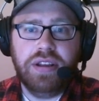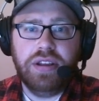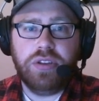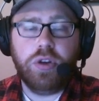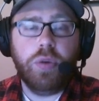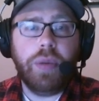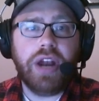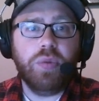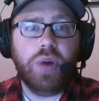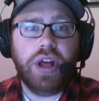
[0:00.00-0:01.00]
So, no
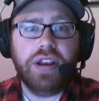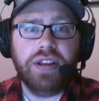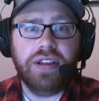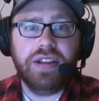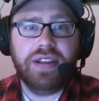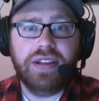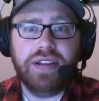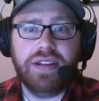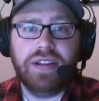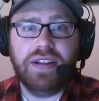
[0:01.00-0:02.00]
matter what,
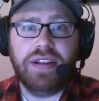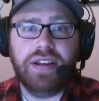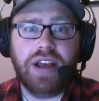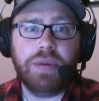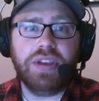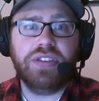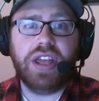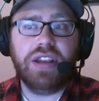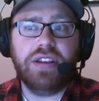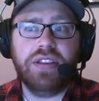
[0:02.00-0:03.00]
I'm
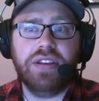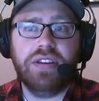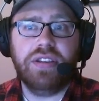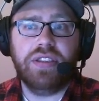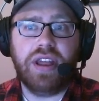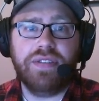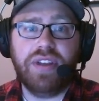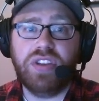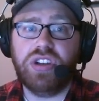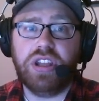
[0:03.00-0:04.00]
excited that
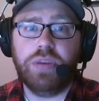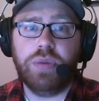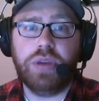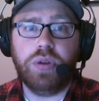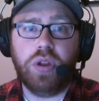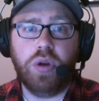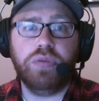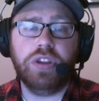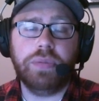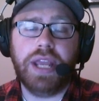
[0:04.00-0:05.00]
eventually we will
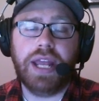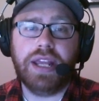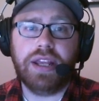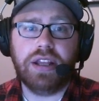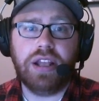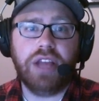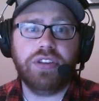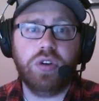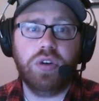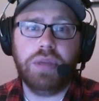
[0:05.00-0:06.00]
hopefully be getting CLAAS
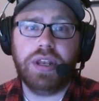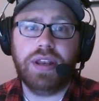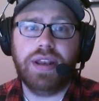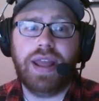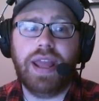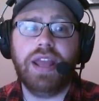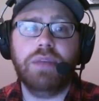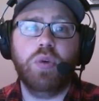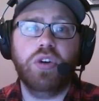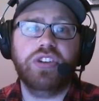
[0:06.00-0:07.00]
equipment and
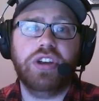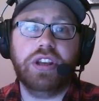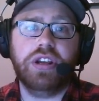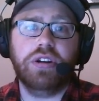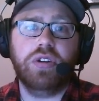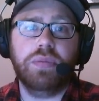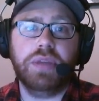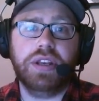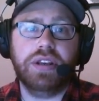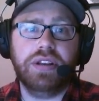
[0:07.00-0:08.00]
more John Deere
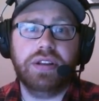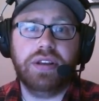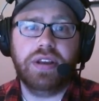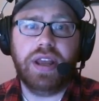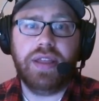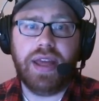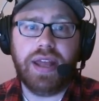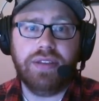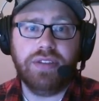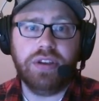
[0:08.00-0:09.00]
equipment. And that
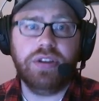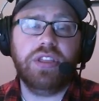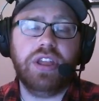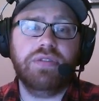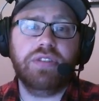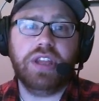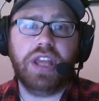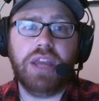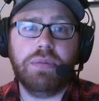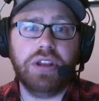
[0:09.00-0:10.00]
is a good thing for the
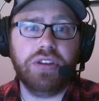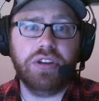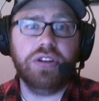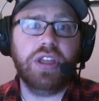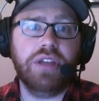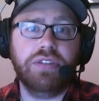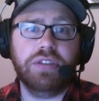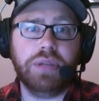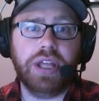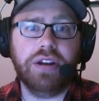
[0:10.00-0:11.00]
game and it's a good thing for the
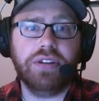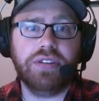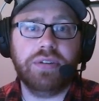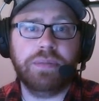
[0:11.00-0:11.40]
players.